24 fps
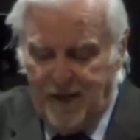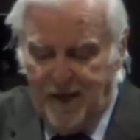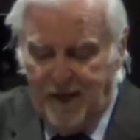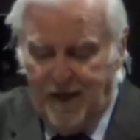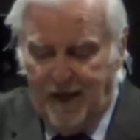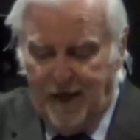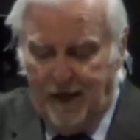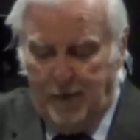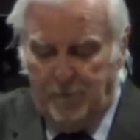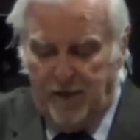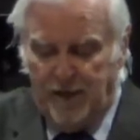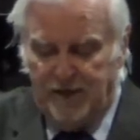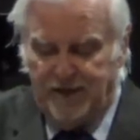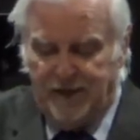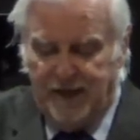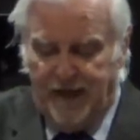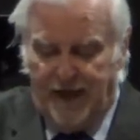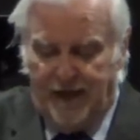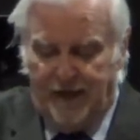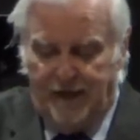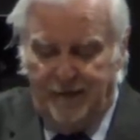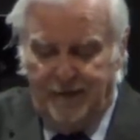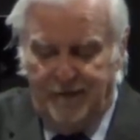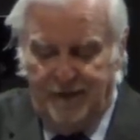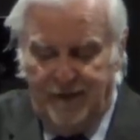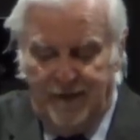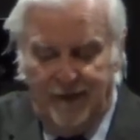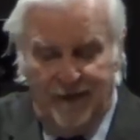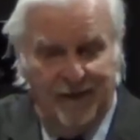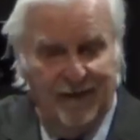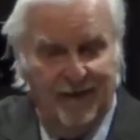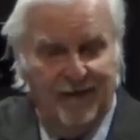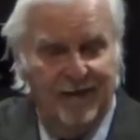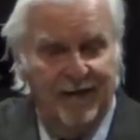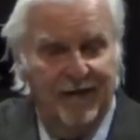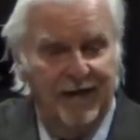how about that
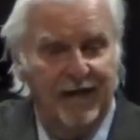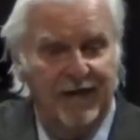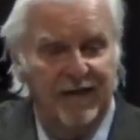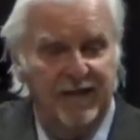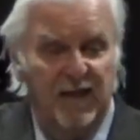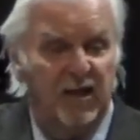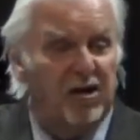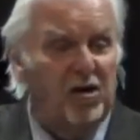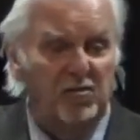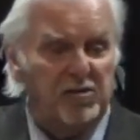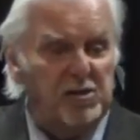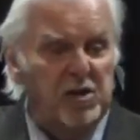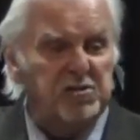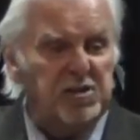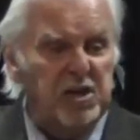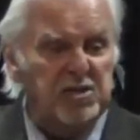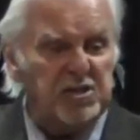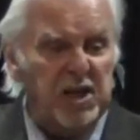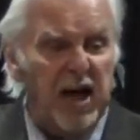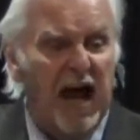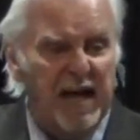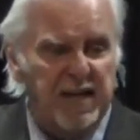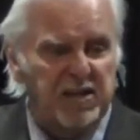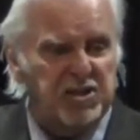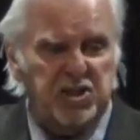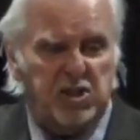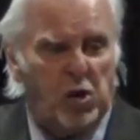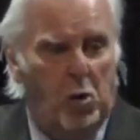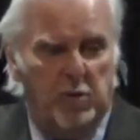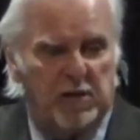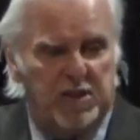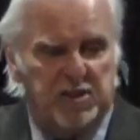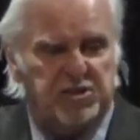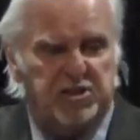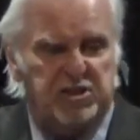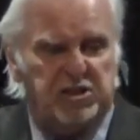you know they're just like so
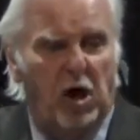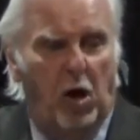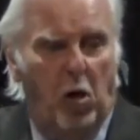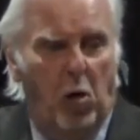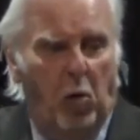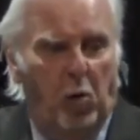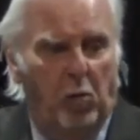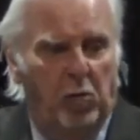and so